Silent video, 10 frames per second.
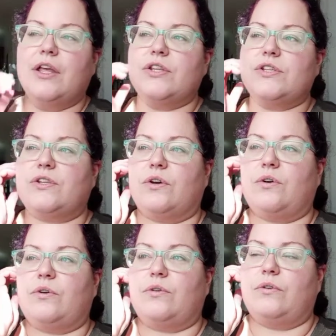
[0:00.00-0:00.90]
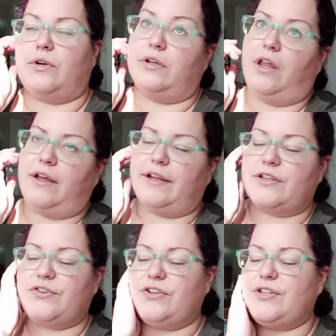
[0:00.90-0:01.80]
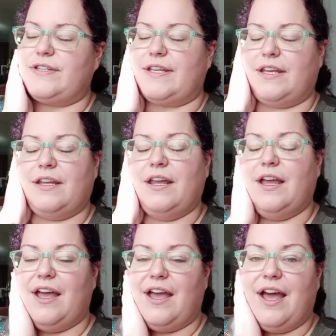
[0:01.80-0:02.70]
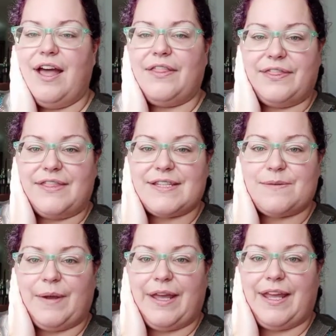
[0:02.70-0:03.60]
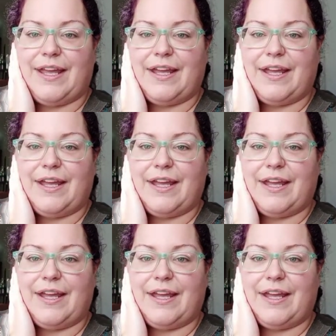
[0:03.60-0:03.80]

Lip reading: So, or a lot extra, I should say. This way,